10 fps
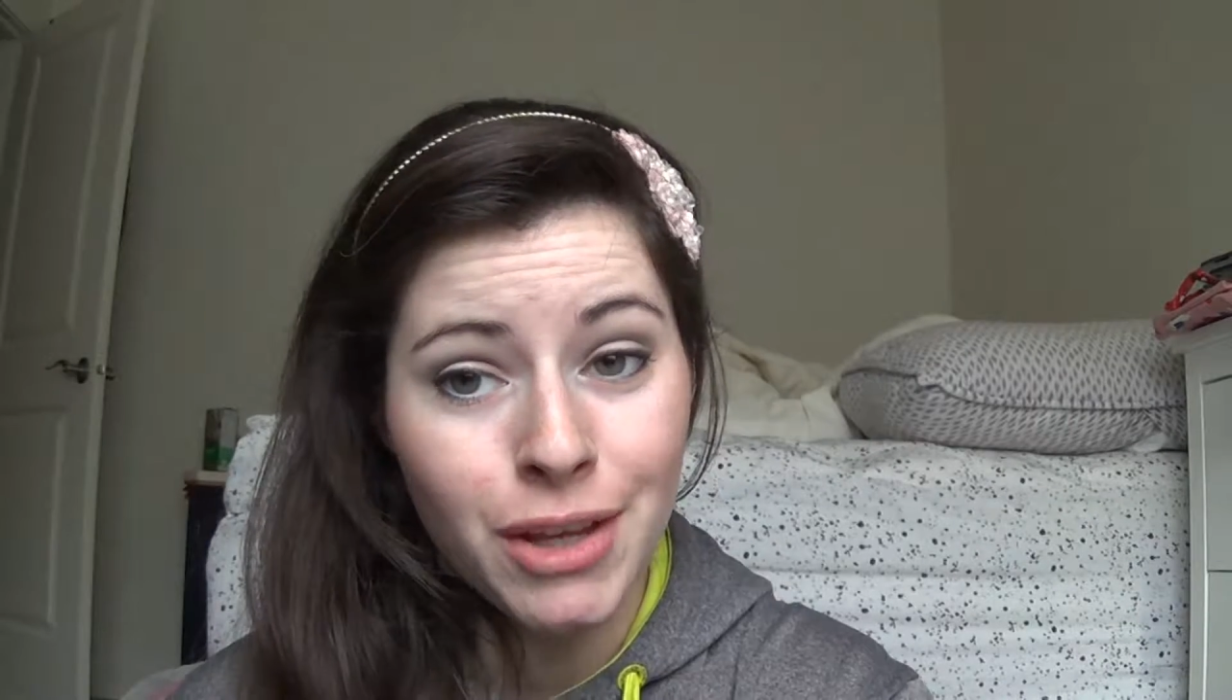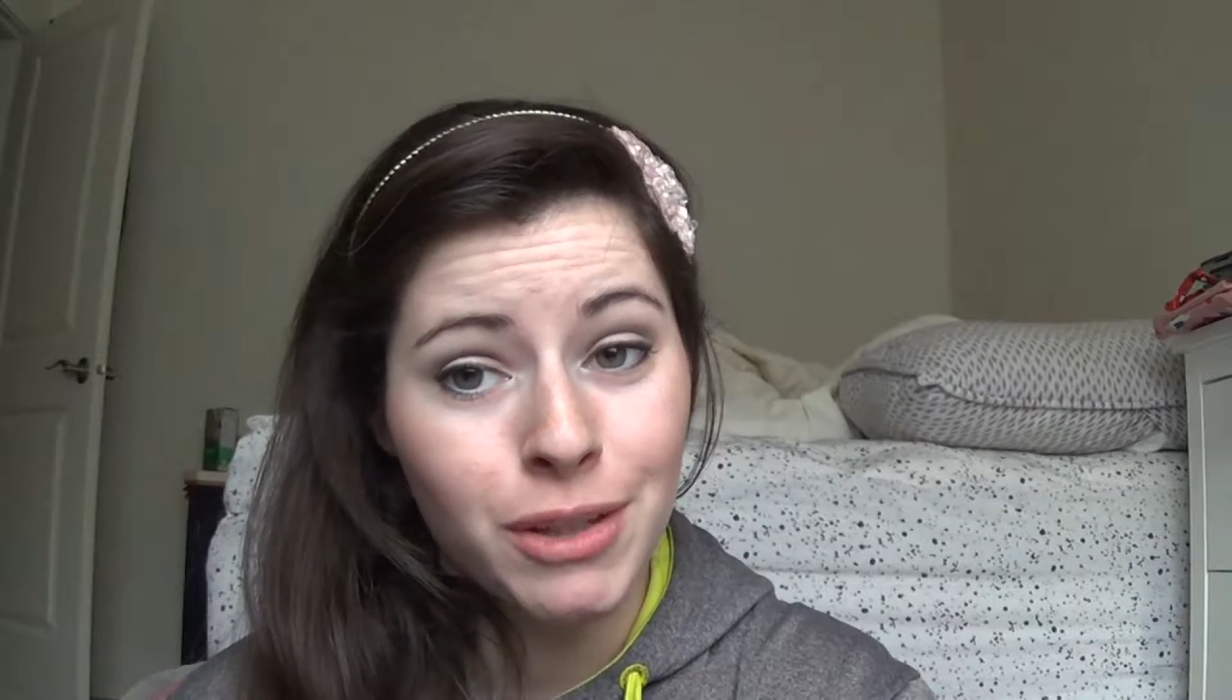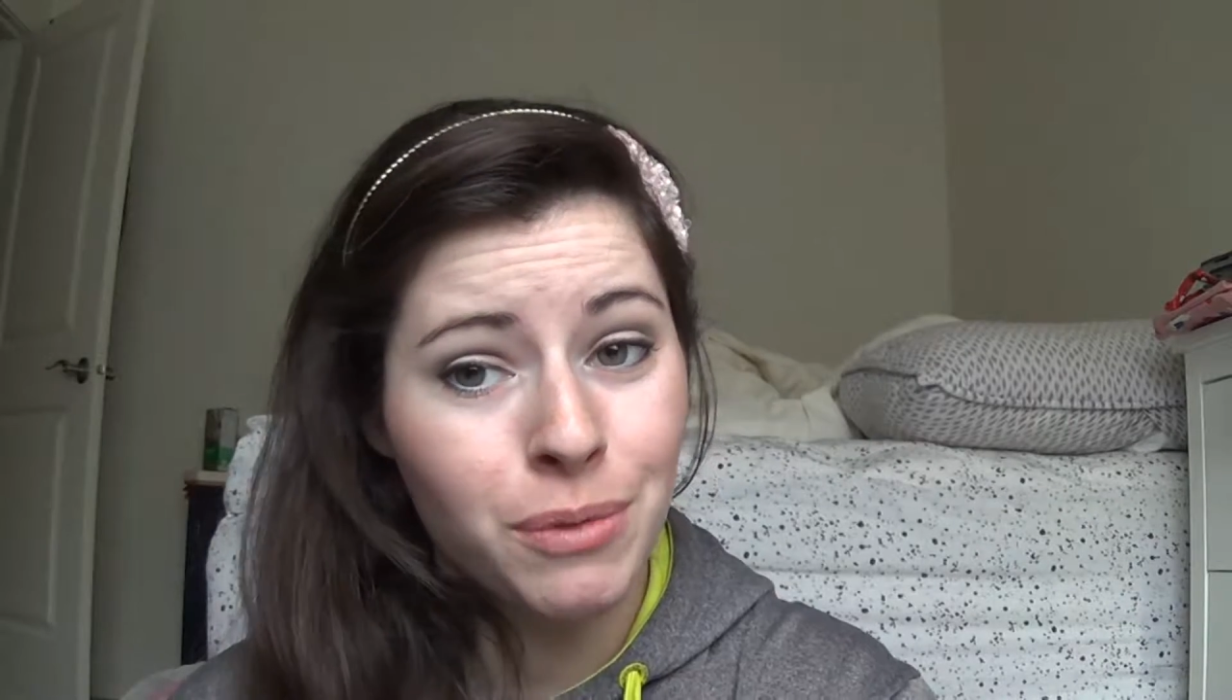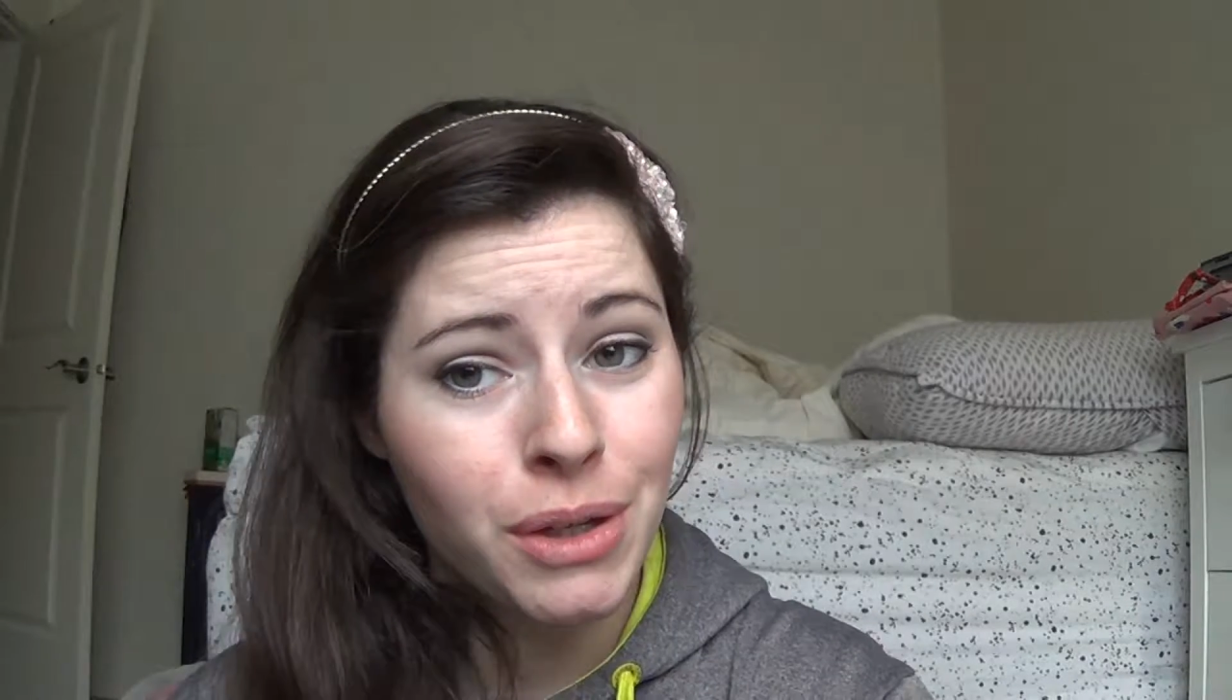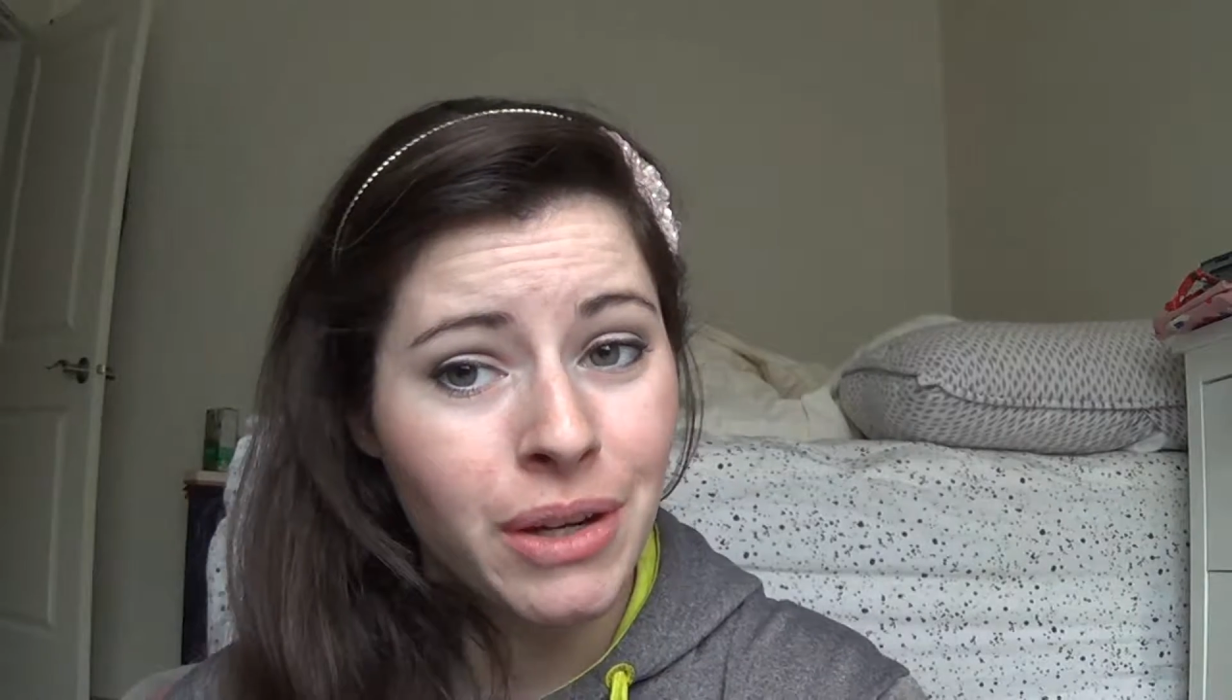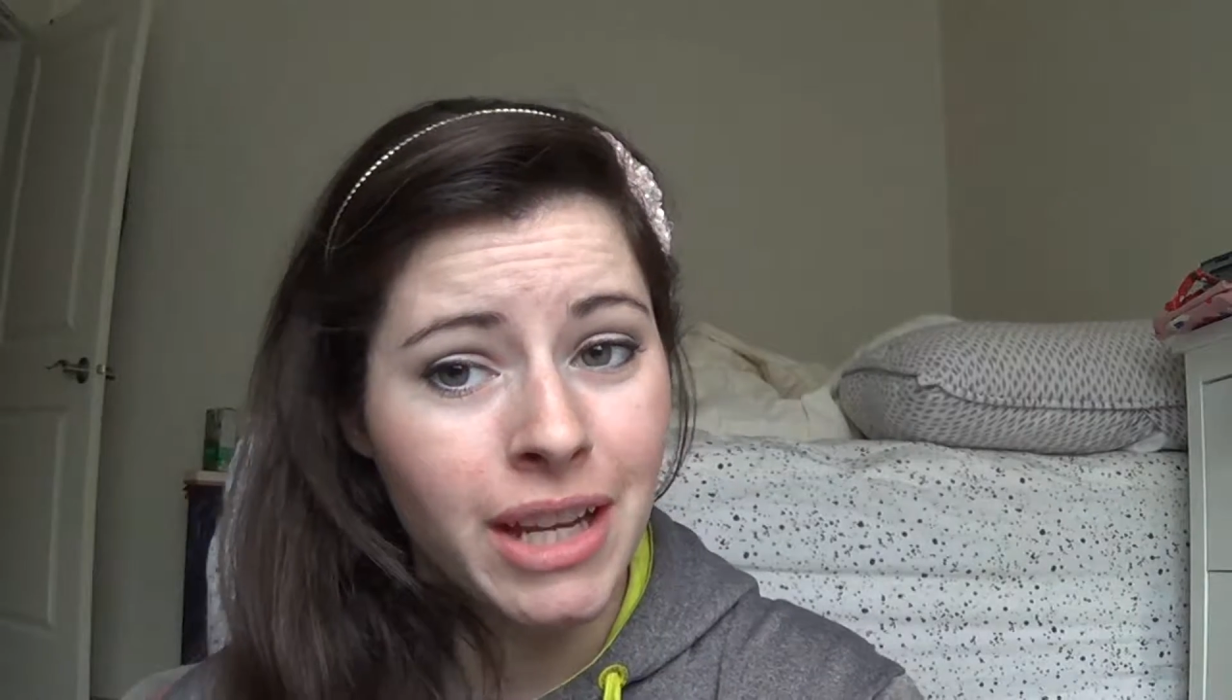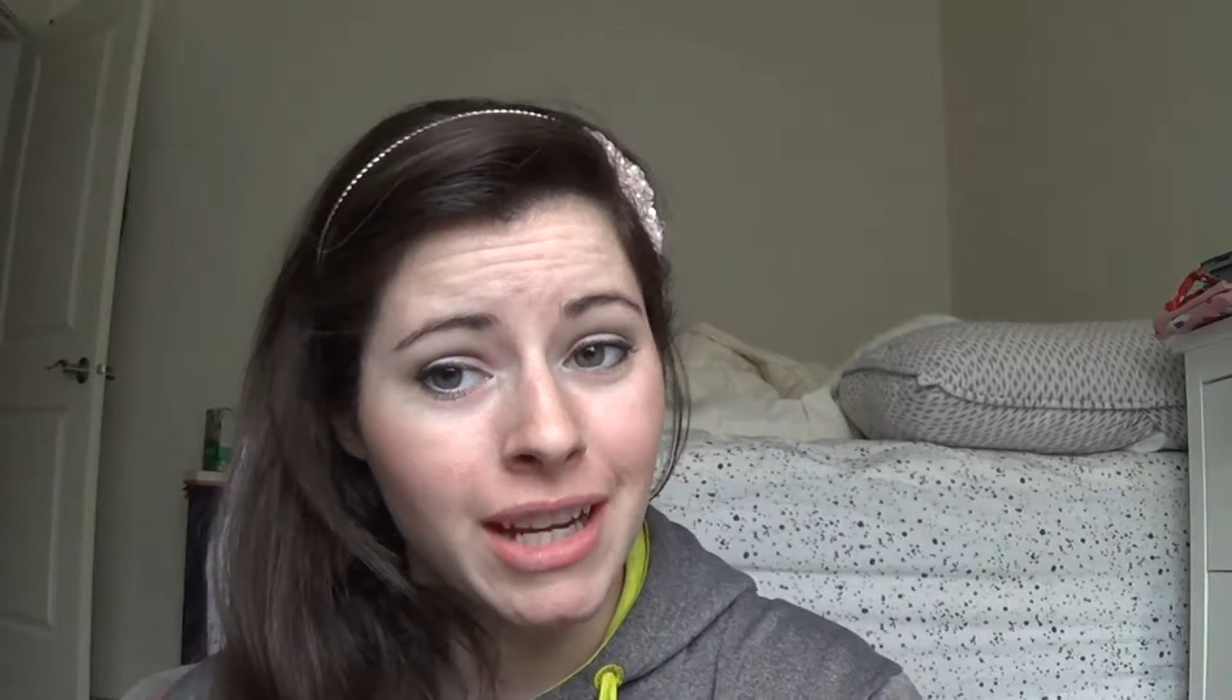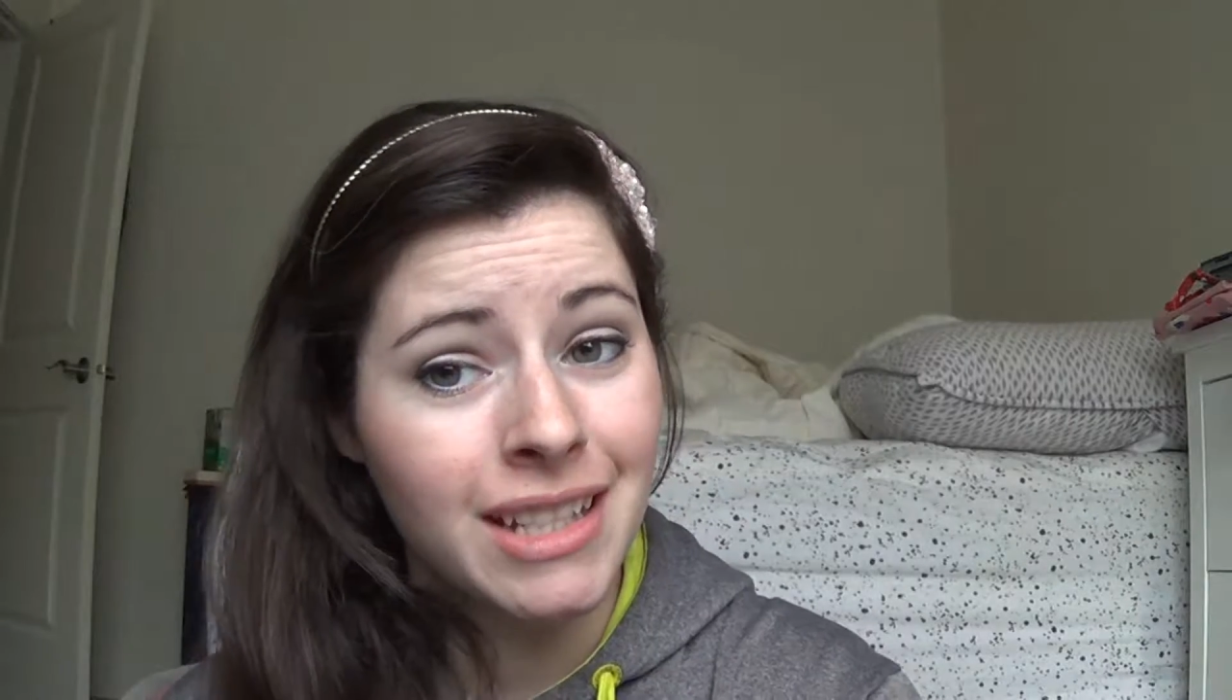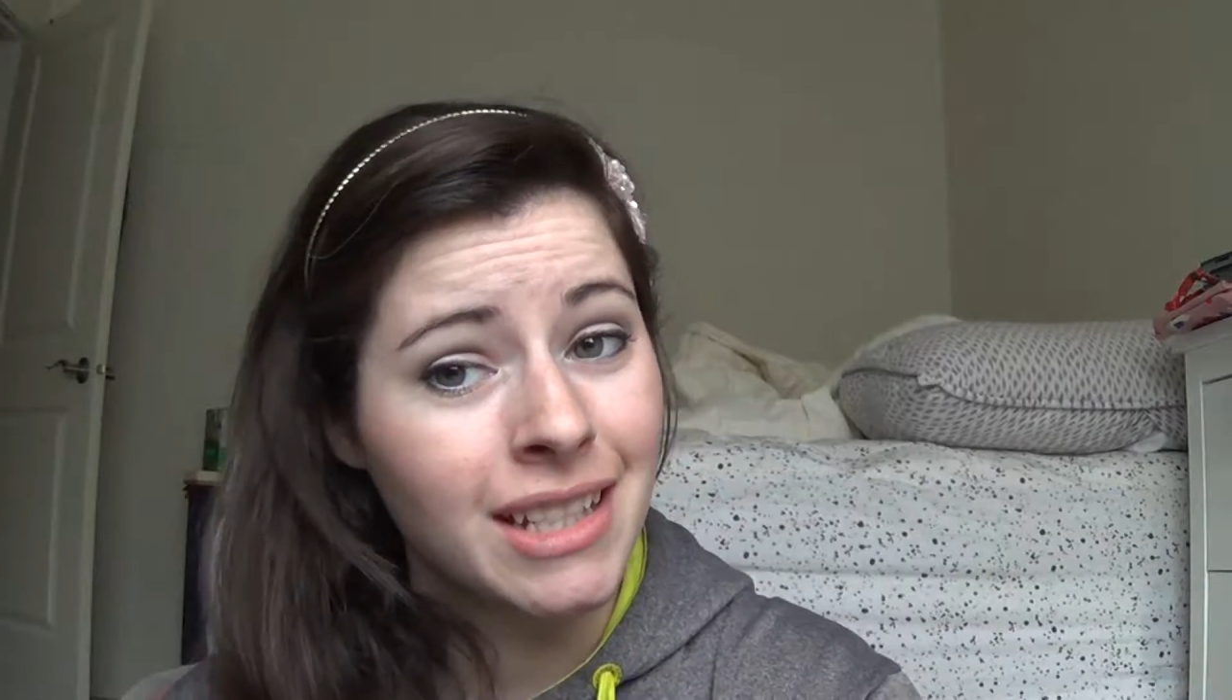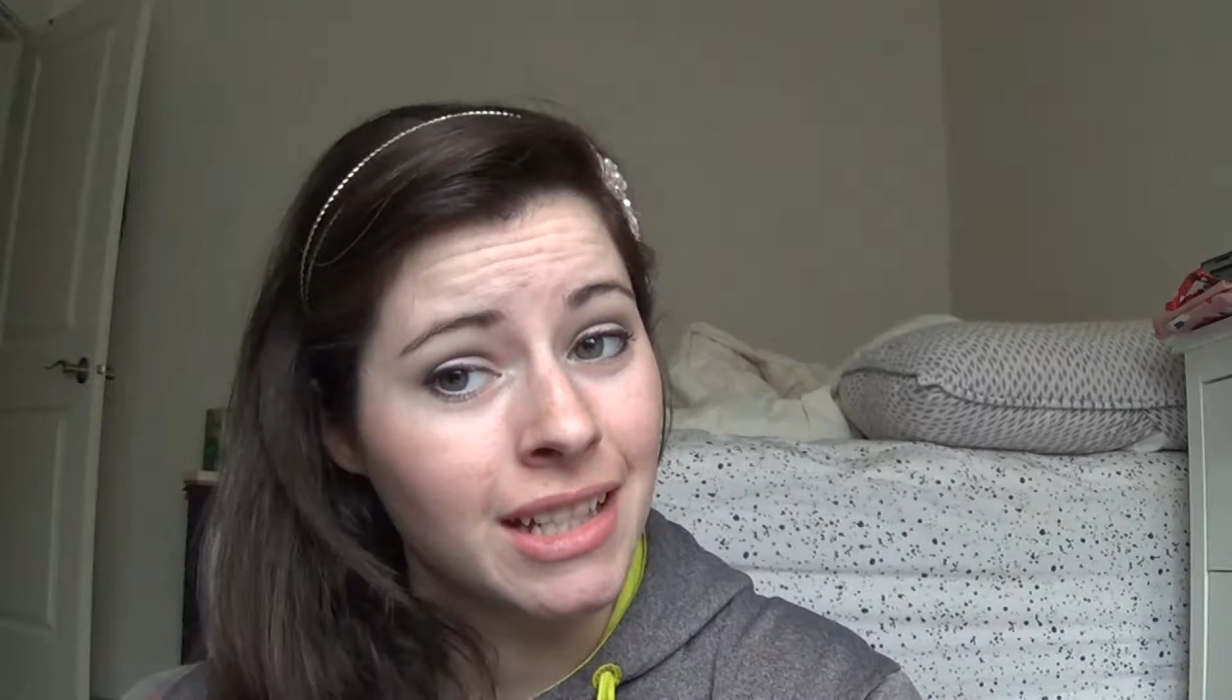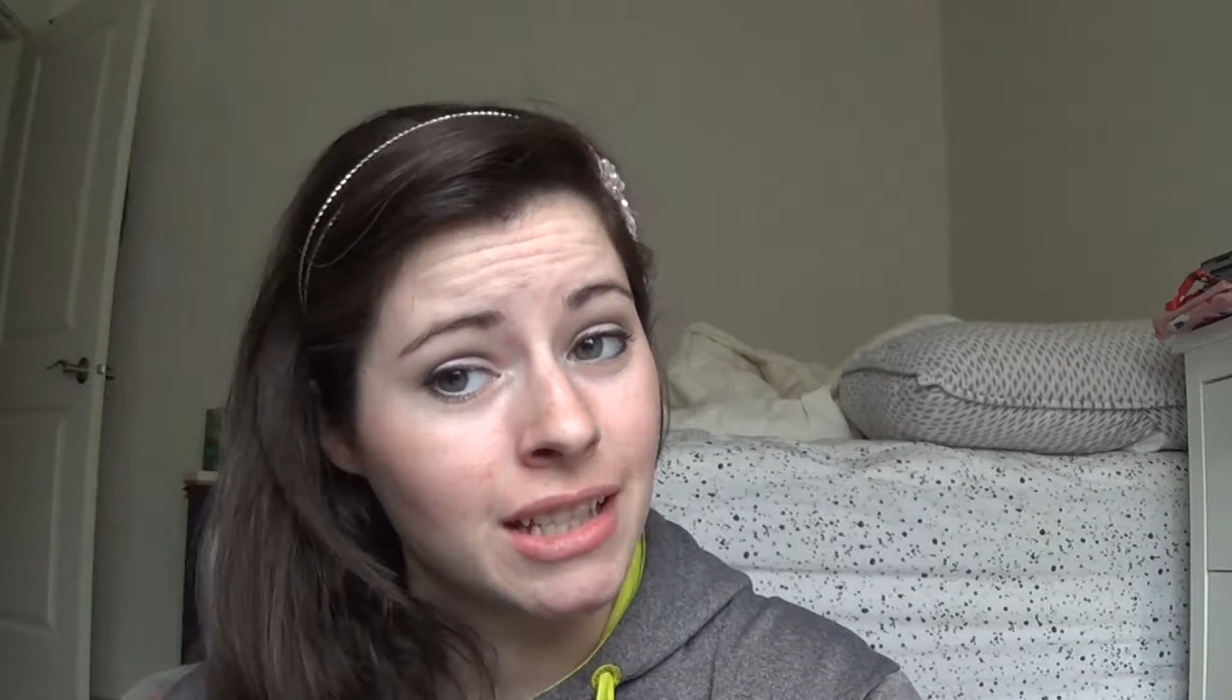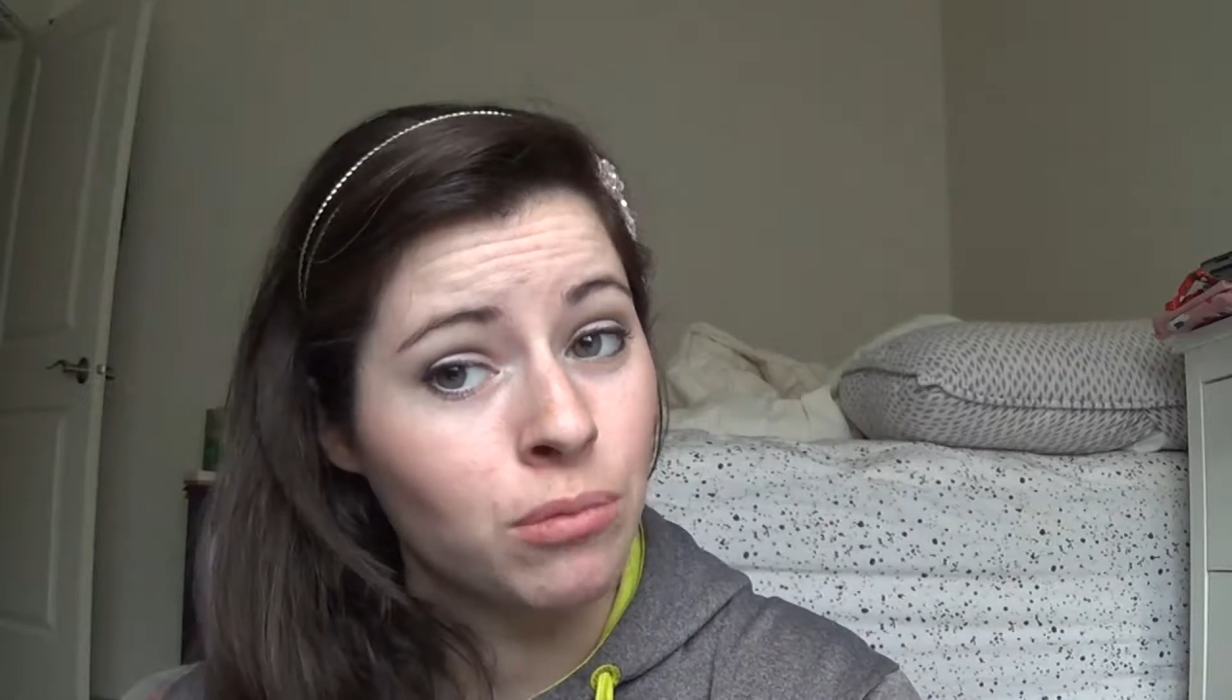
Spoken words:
So I'm going to go ahead, I did get